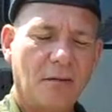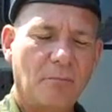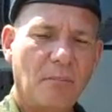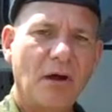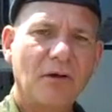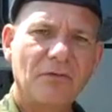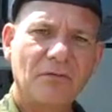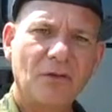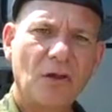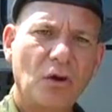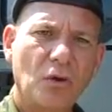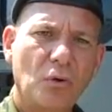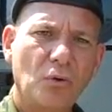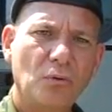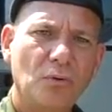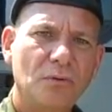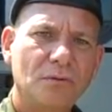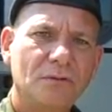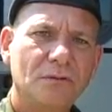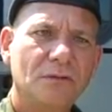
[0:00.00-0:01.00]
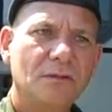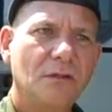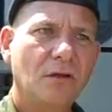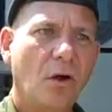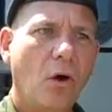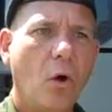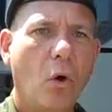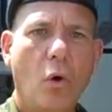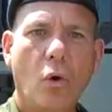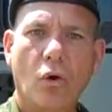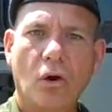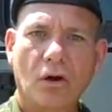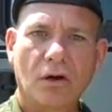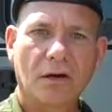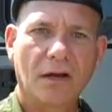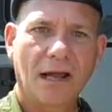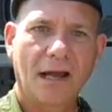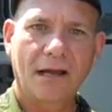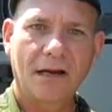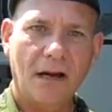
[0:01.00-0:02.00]
Buffalo
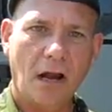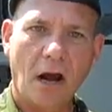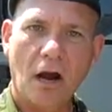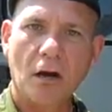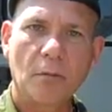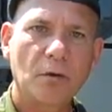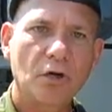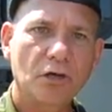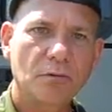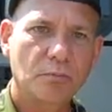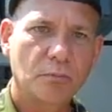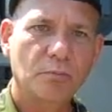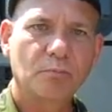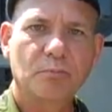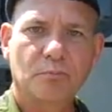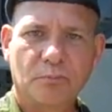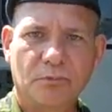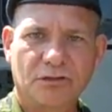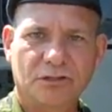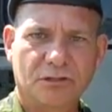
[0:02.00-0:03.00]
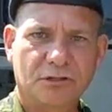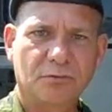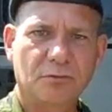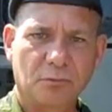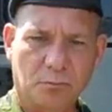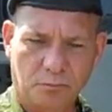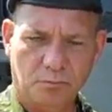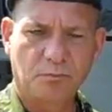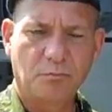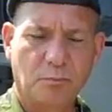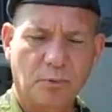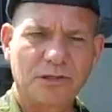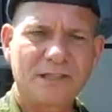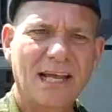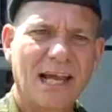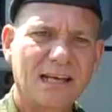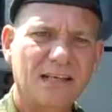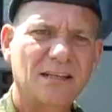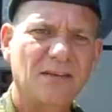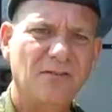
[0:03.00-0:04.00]
or an armored
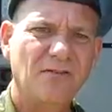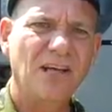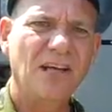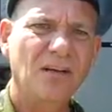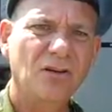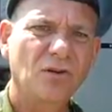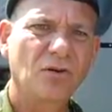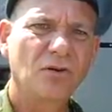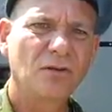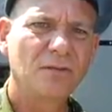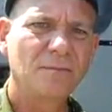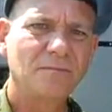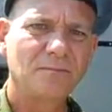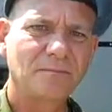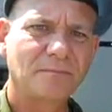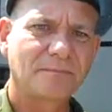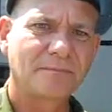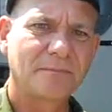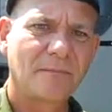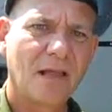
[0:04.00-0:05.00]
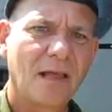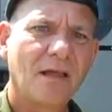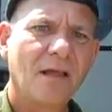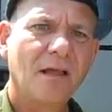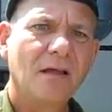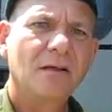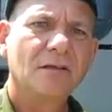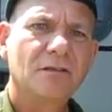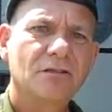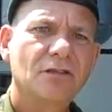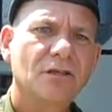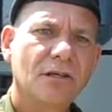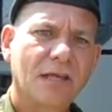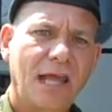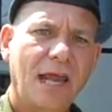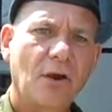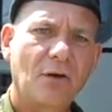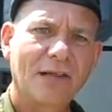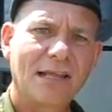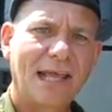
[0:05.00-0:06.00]
protected vehicle to
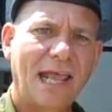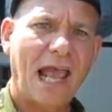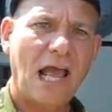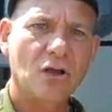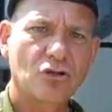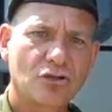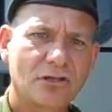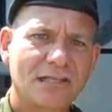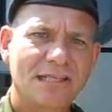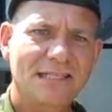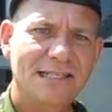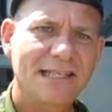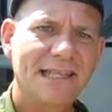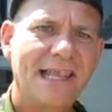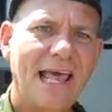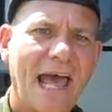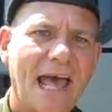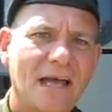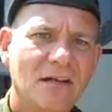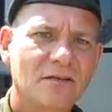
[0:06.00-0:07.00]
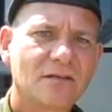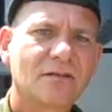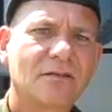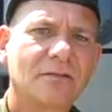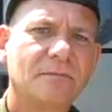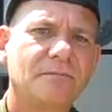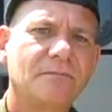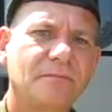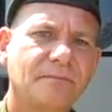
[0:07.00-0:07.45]
carry the casualties in that.